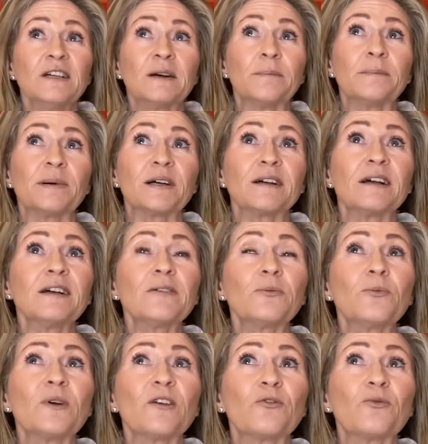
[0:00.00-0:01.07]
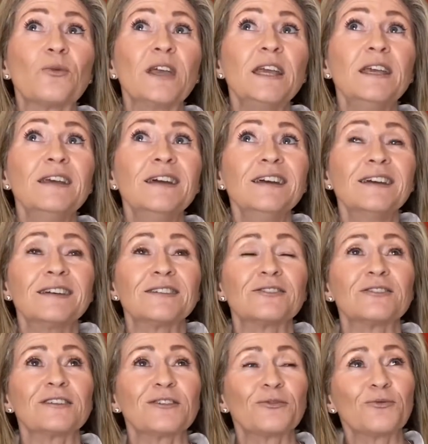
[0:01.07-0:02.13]
But if we
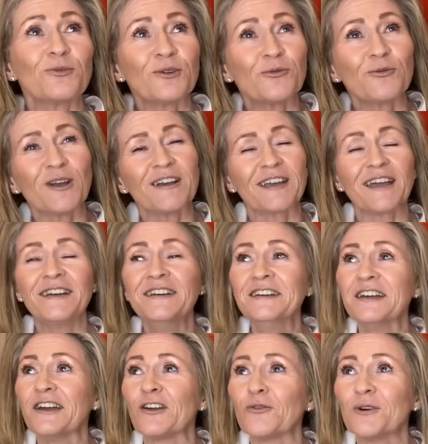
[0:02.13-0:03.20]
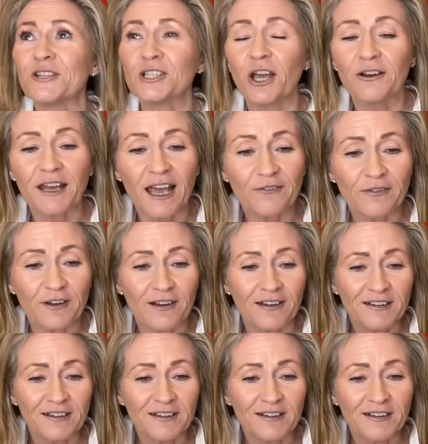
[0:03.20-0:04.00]
don't have